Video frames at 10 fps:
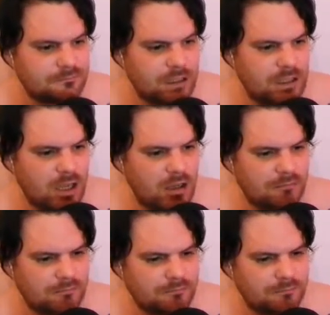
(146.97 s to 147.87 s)
Here you go.
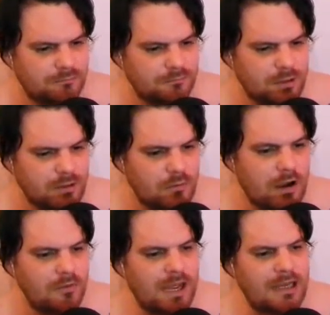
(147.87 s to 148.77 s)

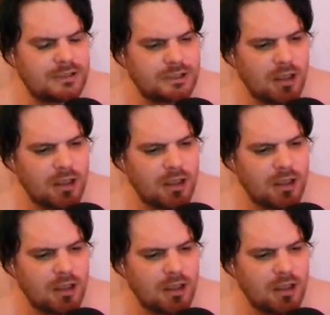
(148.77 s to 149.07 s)
Well, that's